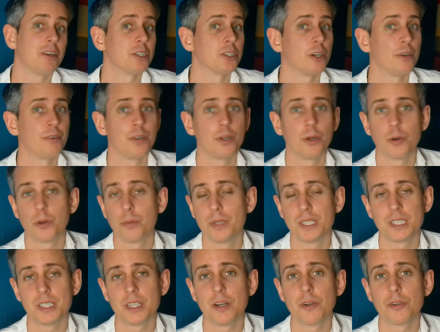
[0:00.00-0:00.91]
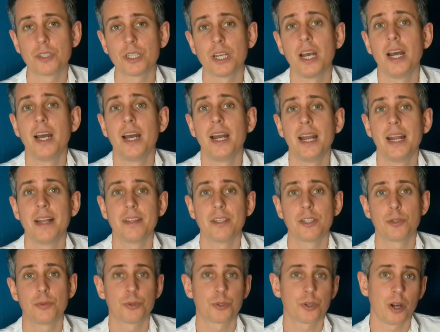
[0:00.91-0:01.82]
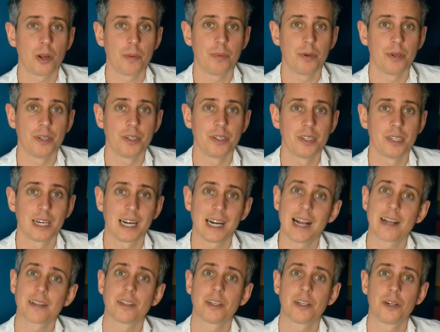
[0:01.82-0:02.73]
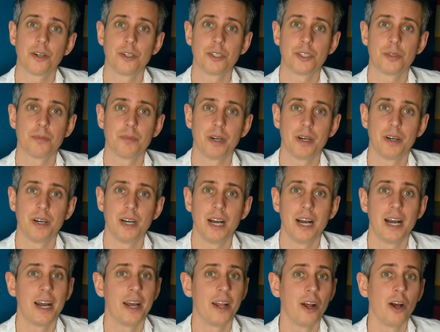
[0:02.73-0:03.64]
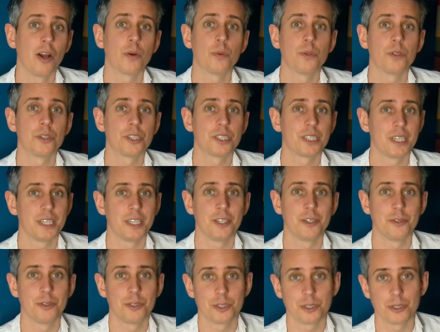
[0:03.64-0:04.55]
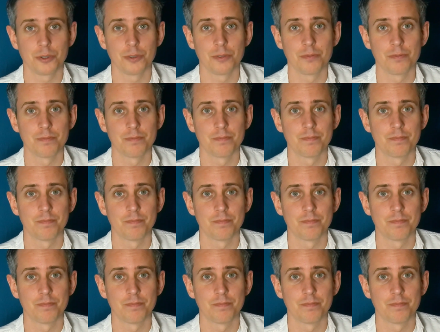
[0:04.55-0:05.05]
So if you don't want to miss those, hit the subscribe button, clang the cloister bell, and I will see you soon.